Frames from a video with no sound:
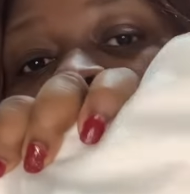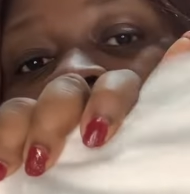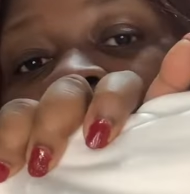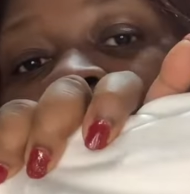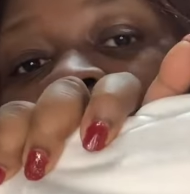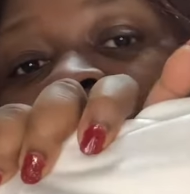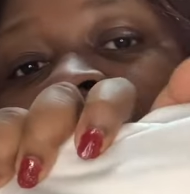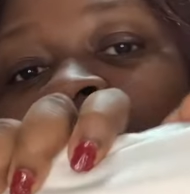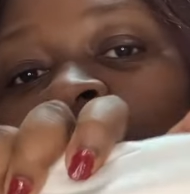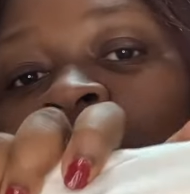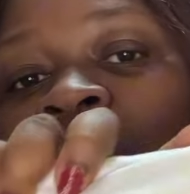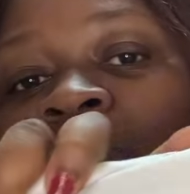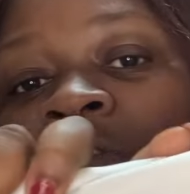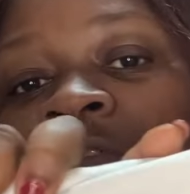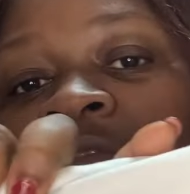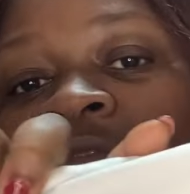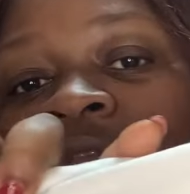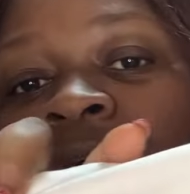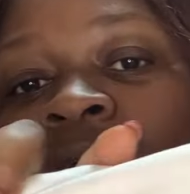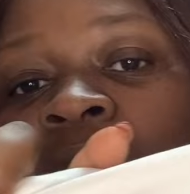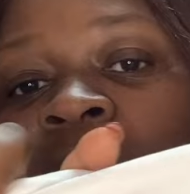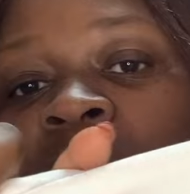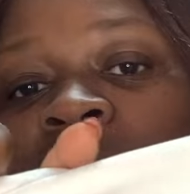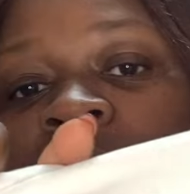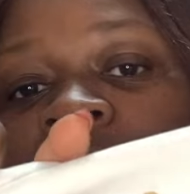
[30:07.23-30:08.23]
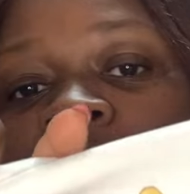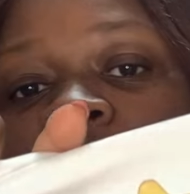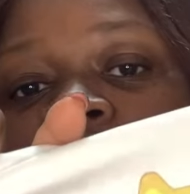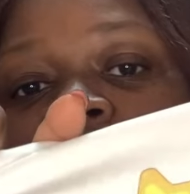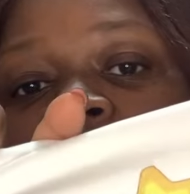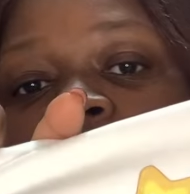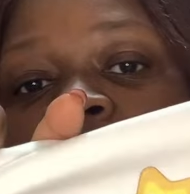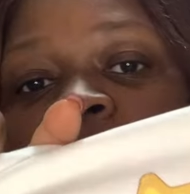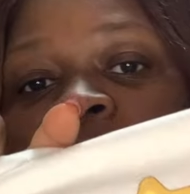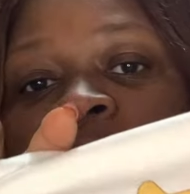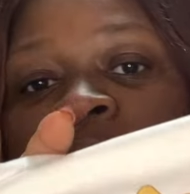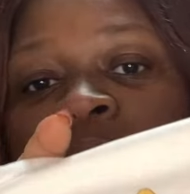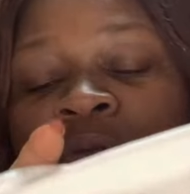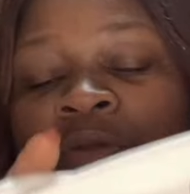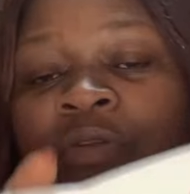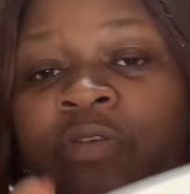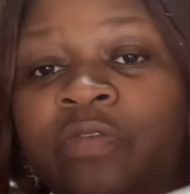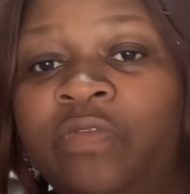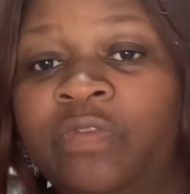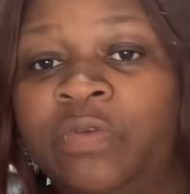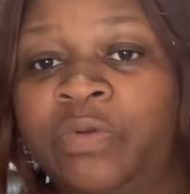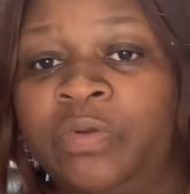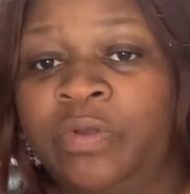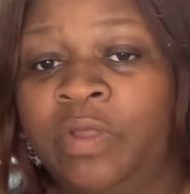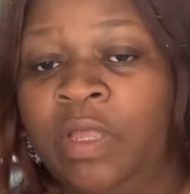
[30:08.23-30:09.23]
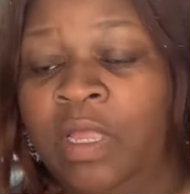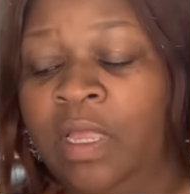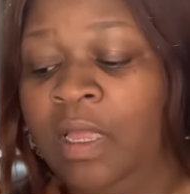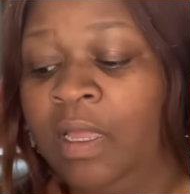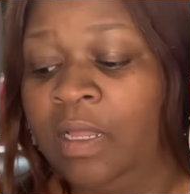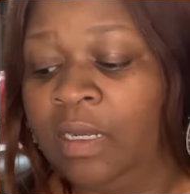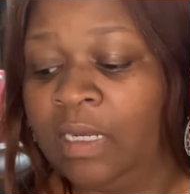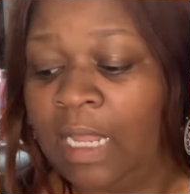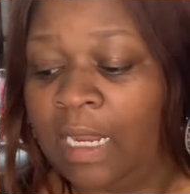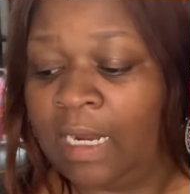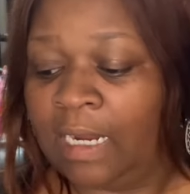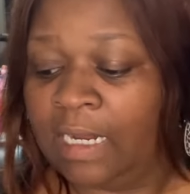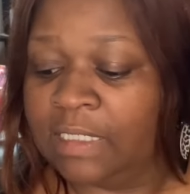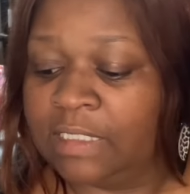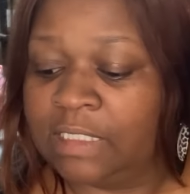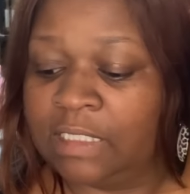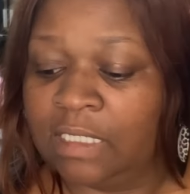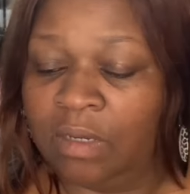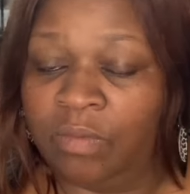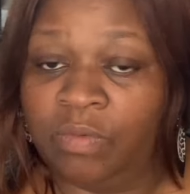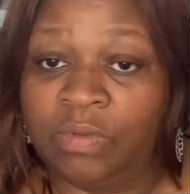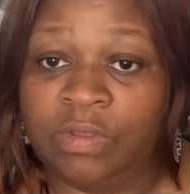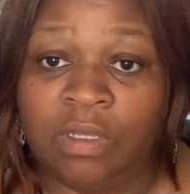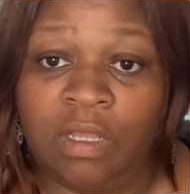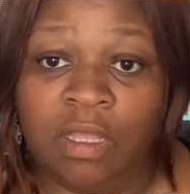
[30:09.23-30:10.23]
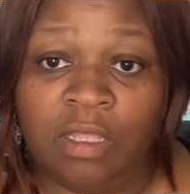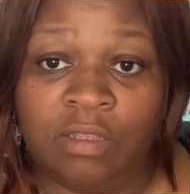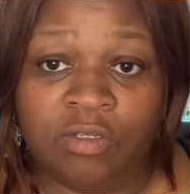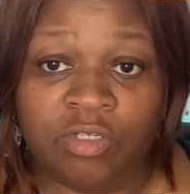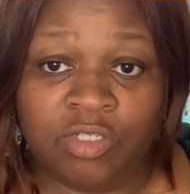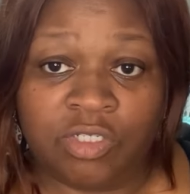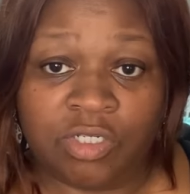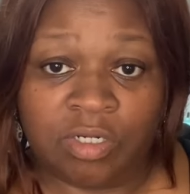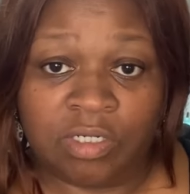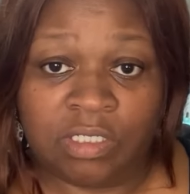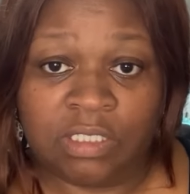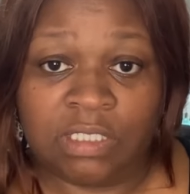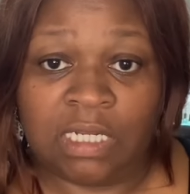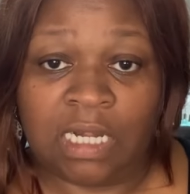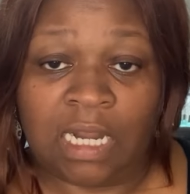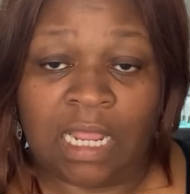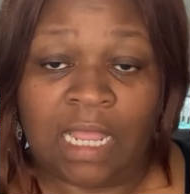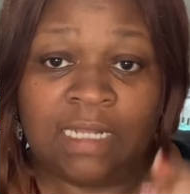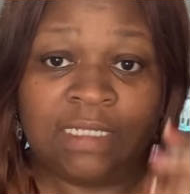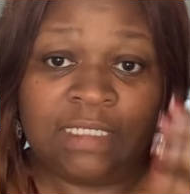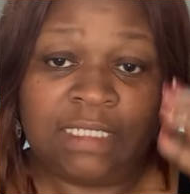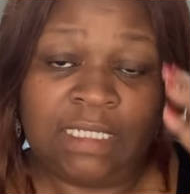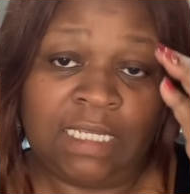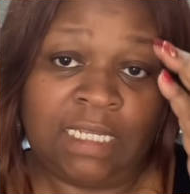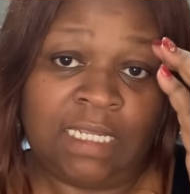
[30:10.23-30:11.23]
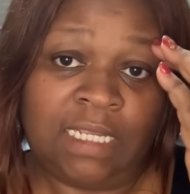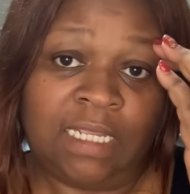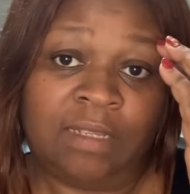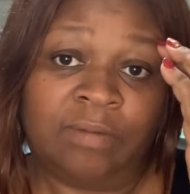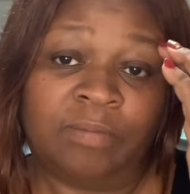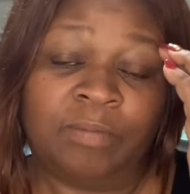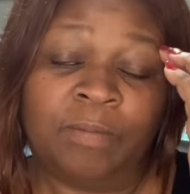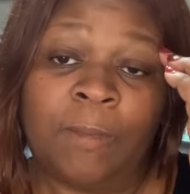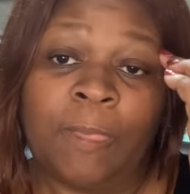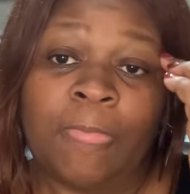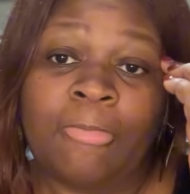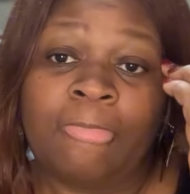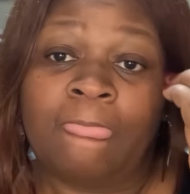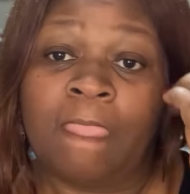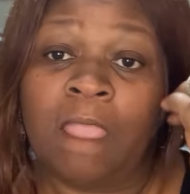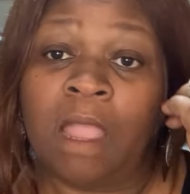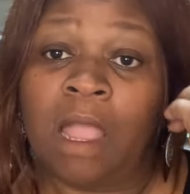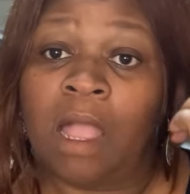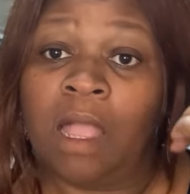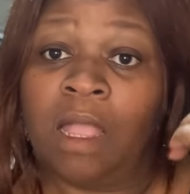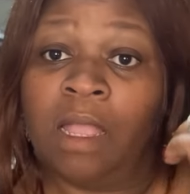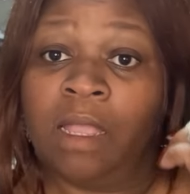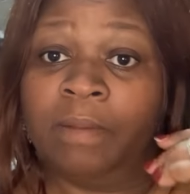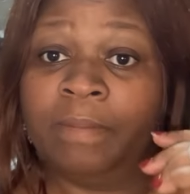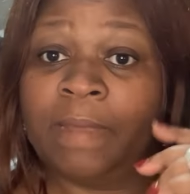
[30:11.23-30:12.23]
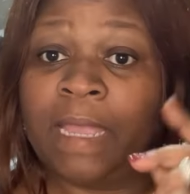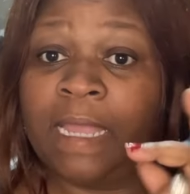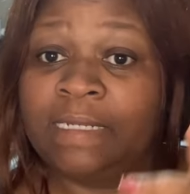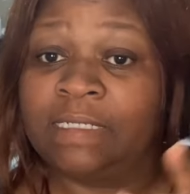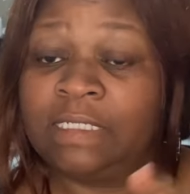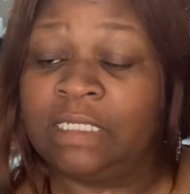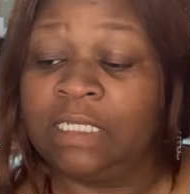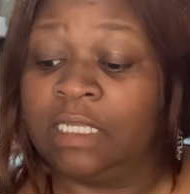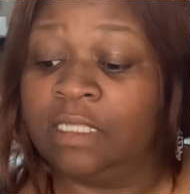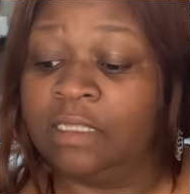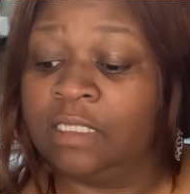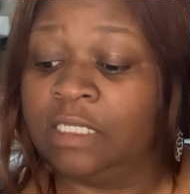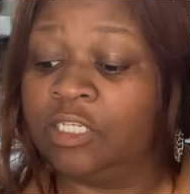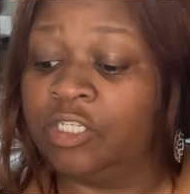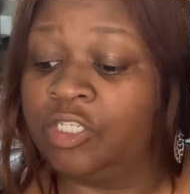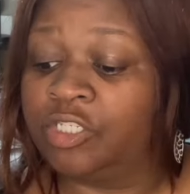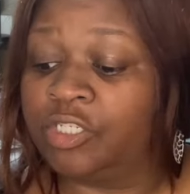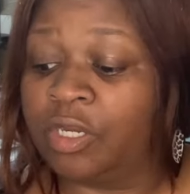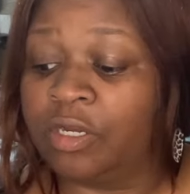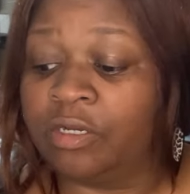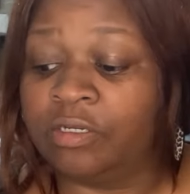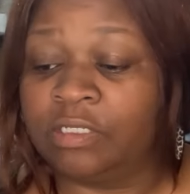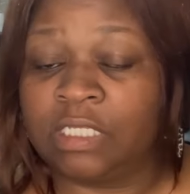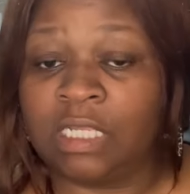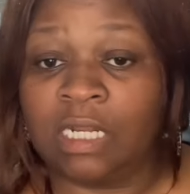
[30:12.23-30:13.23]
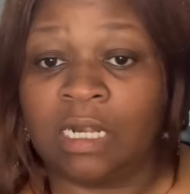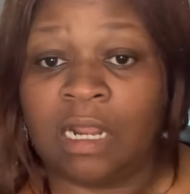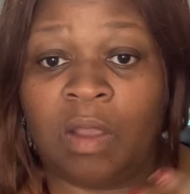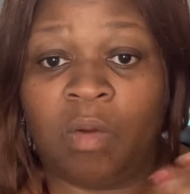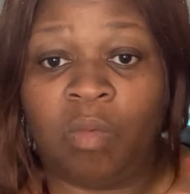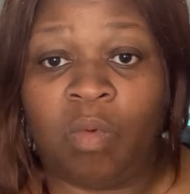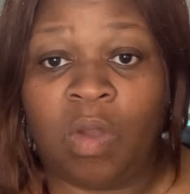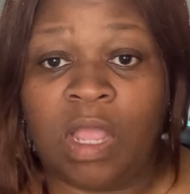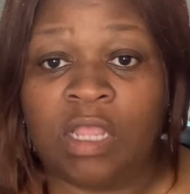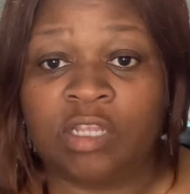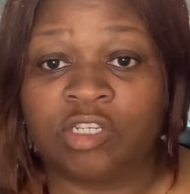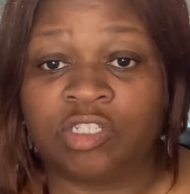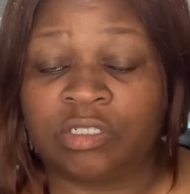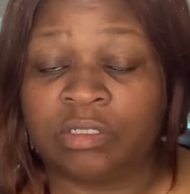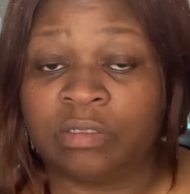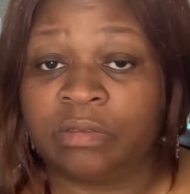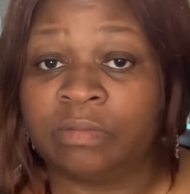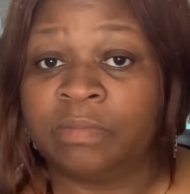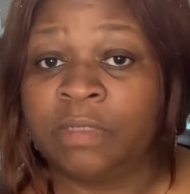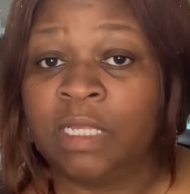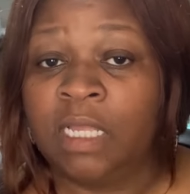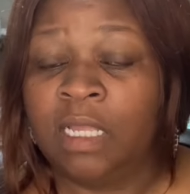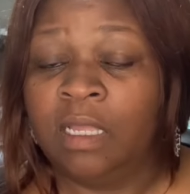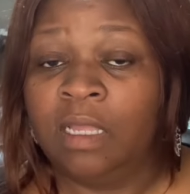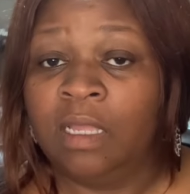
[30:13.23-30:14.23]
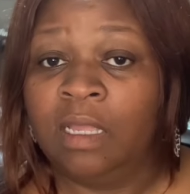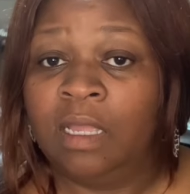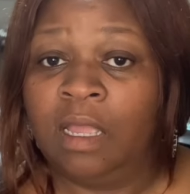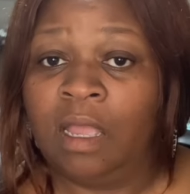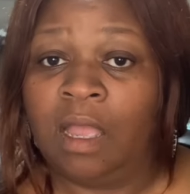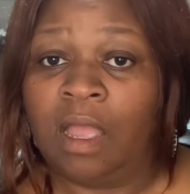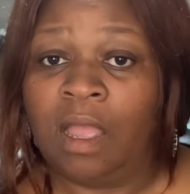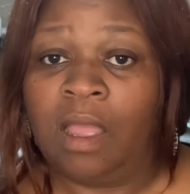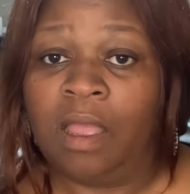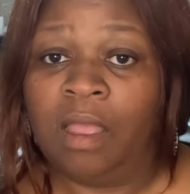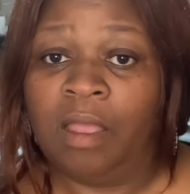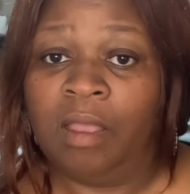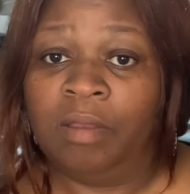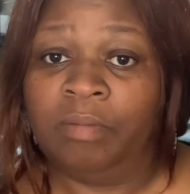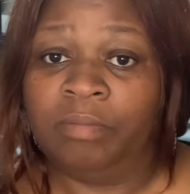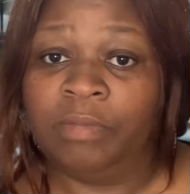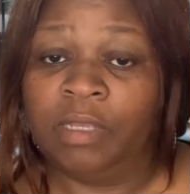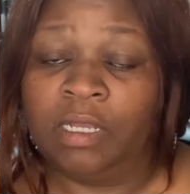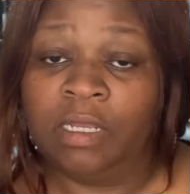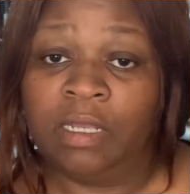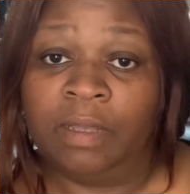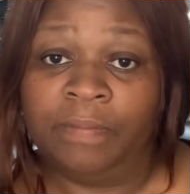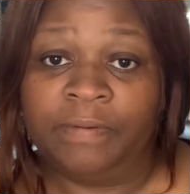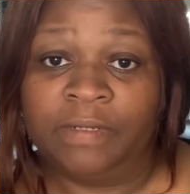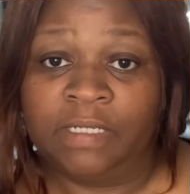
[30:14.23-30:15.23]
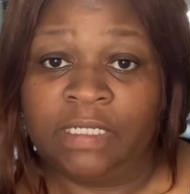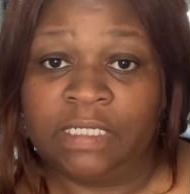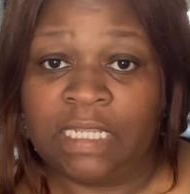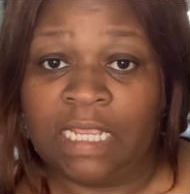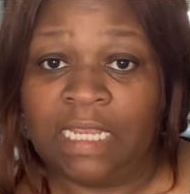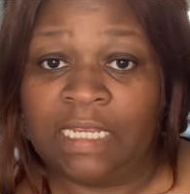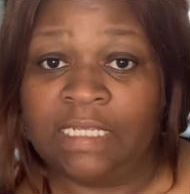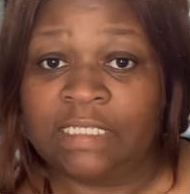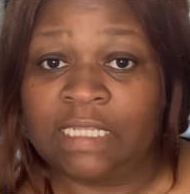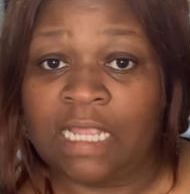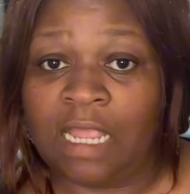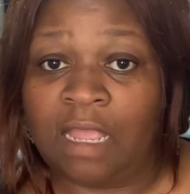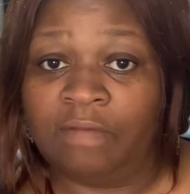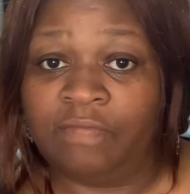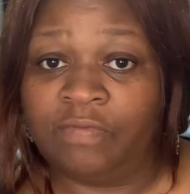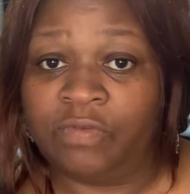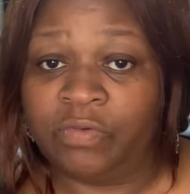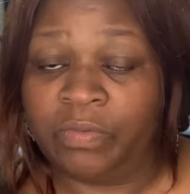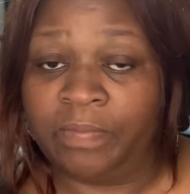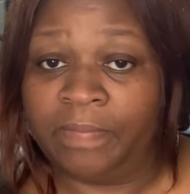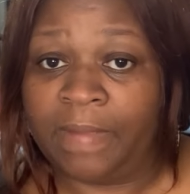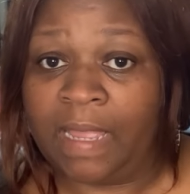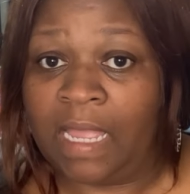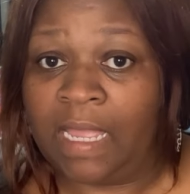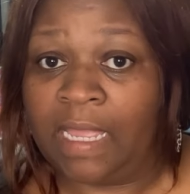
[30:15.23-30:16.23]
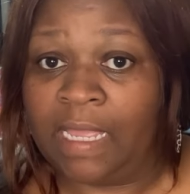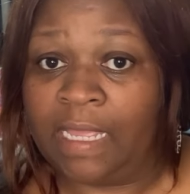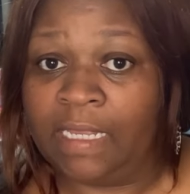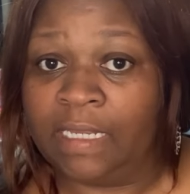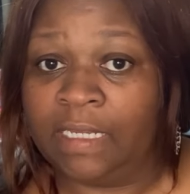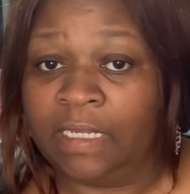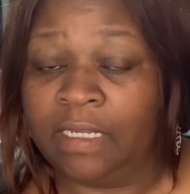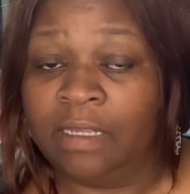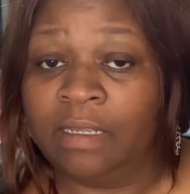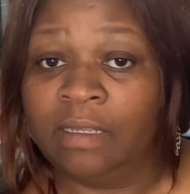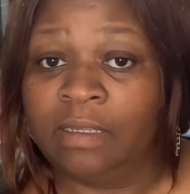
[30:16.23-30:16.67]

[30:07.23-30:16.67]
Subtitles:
Very vibrant and beautiful. Like I said, with the other shirts that I did these shirts and I washed them a couple of days after my